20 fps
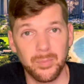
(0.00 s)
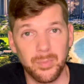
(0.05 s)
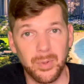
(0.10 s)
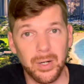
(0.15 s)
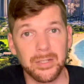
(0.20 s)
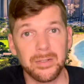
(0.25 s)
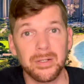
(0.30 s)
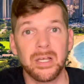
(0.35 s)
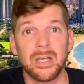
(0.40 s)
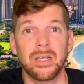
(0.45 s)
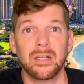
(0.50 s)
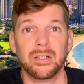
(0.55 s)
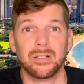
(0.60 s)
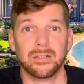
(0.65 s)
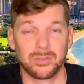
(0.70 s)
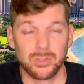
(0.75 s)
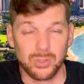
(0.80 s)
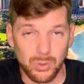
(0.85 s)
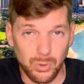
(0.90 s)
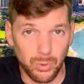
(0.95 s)
But
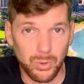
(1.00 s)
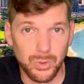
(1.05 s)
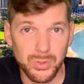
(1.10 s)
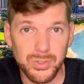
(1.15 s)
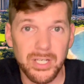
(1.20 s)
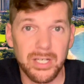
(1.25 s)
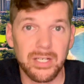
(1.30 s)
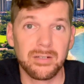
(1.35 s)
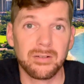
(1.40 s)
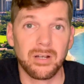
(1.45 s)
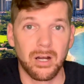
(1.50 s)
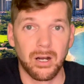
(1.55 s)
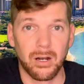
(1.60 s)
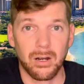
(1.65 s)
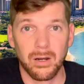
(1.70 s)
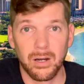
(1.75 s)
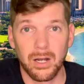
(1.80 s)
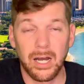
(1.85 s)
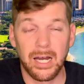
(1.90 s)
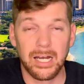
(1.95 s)
schools that
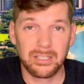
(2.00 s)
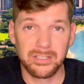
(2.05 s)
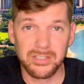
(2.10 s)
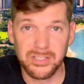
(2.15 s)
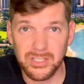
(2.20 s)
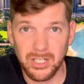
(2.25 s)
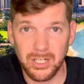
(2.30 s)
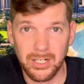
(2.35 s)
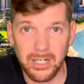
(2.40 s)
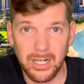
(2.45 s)
are highly sought